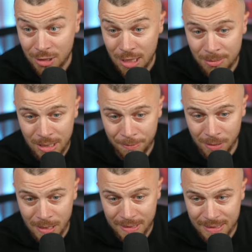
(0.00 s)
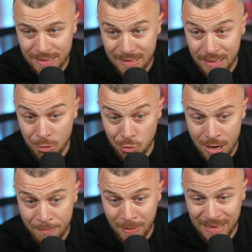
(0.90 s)
chip shot plus,
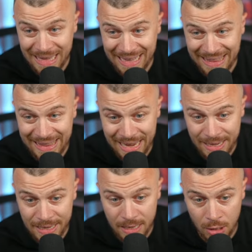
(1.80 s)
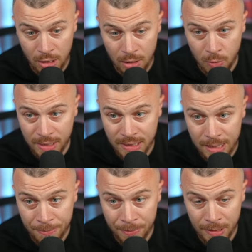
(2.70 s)
rapid technical, quick
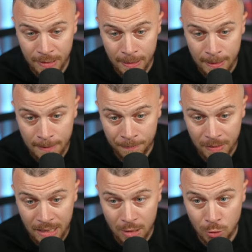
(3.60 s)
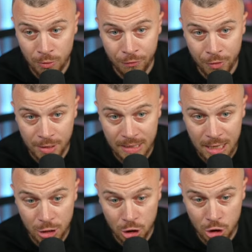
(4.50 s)
step, and also first
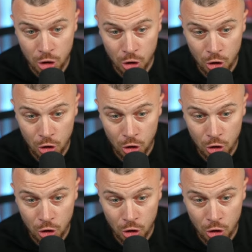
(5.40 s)
touch.